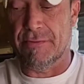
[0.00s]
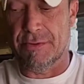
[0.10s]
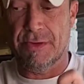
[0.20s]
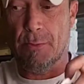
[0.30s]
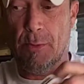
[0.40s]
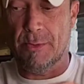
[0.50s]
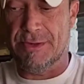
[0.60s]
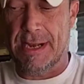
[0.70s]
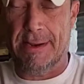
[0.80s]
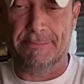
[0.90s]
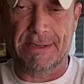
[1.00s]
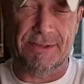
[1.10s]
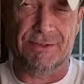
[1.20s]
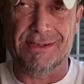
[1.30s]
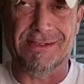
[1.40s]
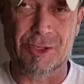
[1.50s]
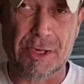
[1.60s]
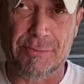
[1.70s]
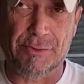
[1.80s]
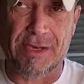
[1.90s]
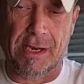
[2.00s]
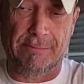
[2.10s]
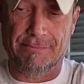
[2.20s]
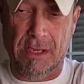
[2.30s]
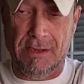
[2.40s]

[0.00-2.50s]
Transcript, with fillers: shuffle this out one more time. I just like to shuffle today.